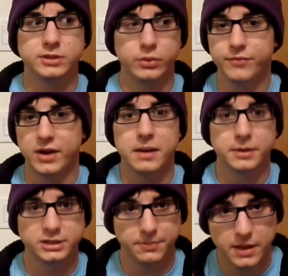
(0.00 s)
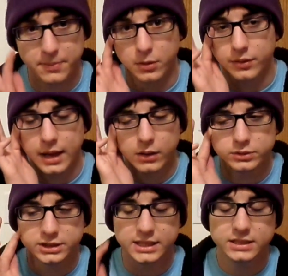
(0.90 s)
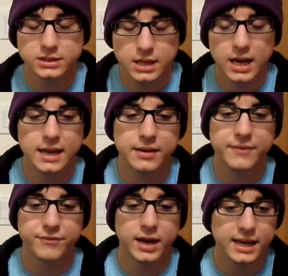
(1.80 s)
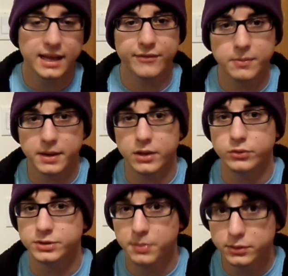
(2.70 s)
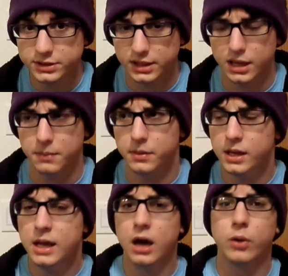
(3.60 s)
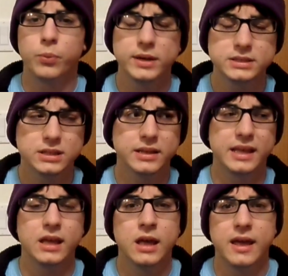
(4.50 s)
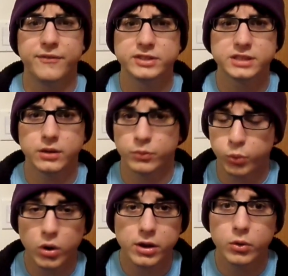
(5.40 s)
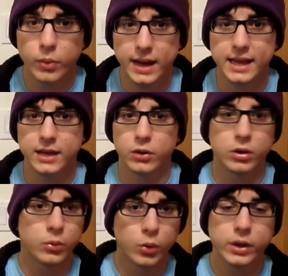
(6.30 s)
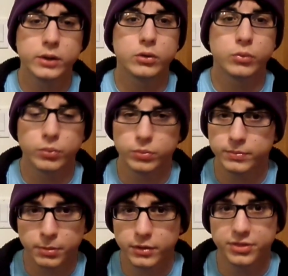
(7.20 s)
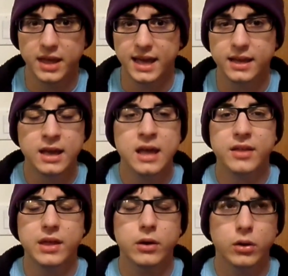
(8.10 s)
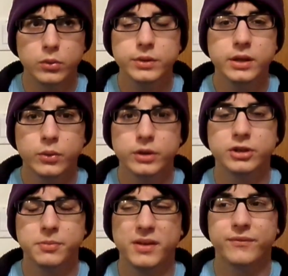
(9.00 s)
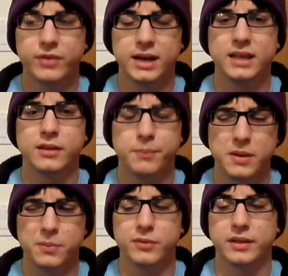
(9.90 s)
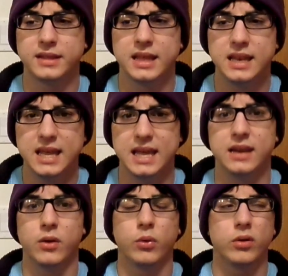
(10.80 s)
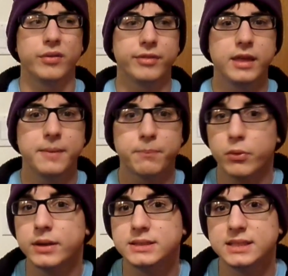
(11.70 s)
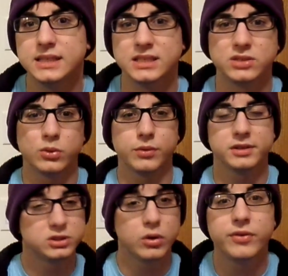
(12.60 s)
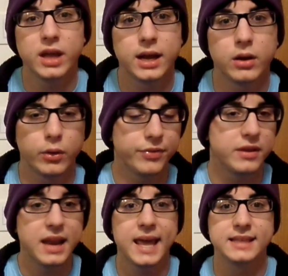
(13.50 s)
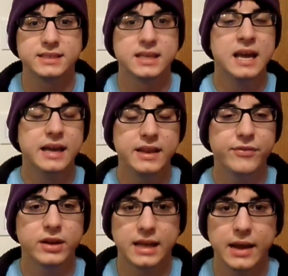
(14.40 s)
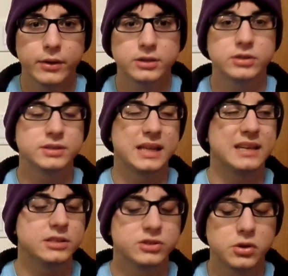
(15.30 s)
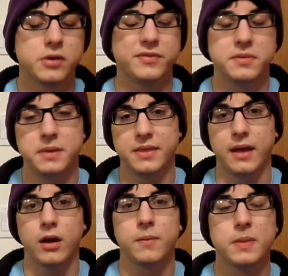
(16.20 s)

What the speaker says: to invite a bunch of people. Now, she's not inviting everybody who's supposed to come. Originally, if it's a royal wedding or a royal birthday, they are only going to be inviting the people that they need, or the princes, or the chevalier, or the knights, different characters that deserve to be there.